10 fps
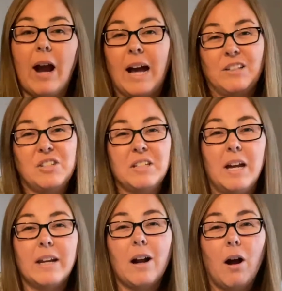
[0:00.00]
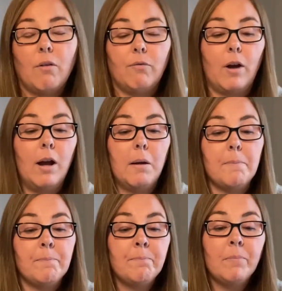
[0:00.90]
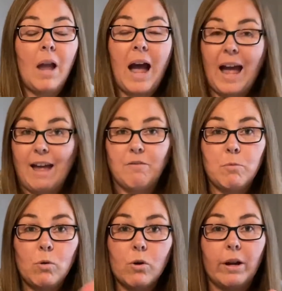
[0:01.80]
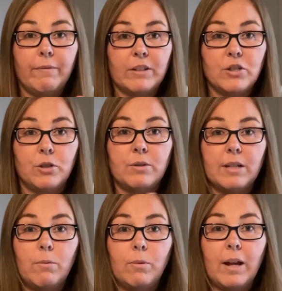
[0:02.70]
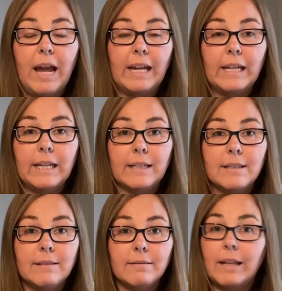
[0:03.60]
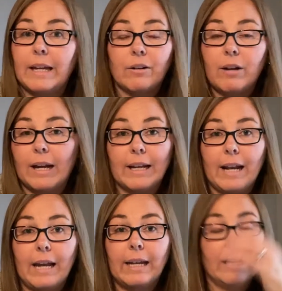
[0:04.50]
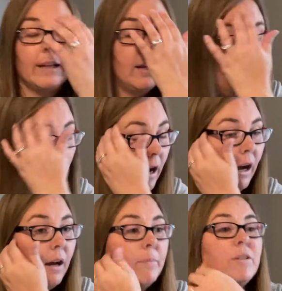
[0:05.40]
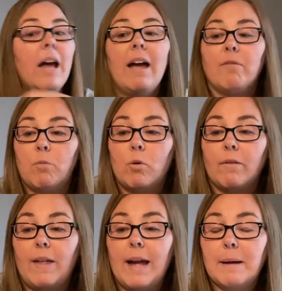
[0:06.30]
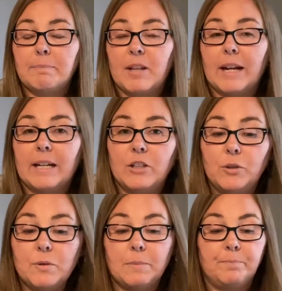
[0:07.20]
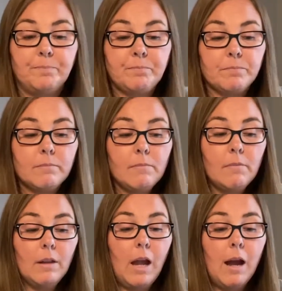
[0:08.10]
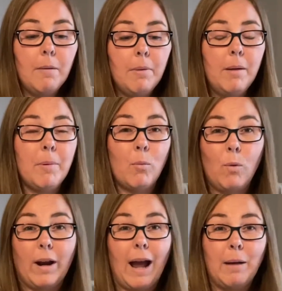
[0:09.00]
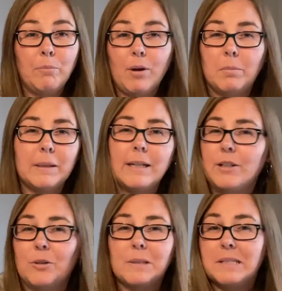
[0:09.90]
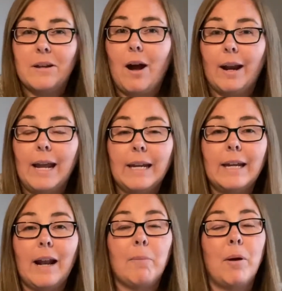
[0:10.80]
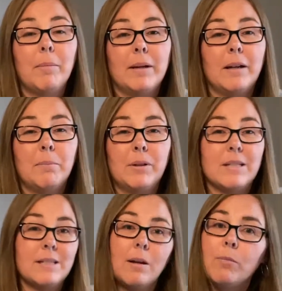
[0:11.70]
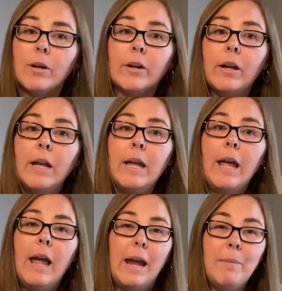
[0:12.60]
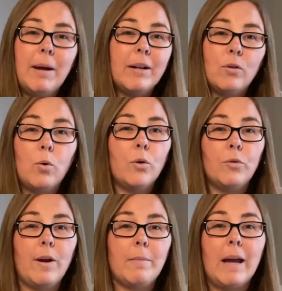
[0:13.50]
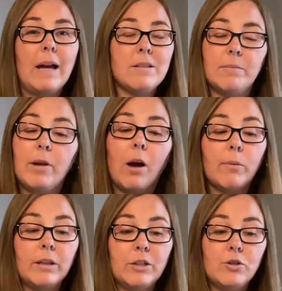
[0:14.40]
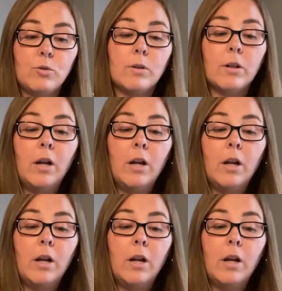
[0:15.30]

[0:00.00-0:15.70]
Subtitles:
I just cut it off. I have more if I choose that I want to hang it later. I can hang it. So I have more of that I can use. But what I'm probably going to do is not hang it. I'm probably going to put it somewhere in my decor throughout my house. I'm not really sure.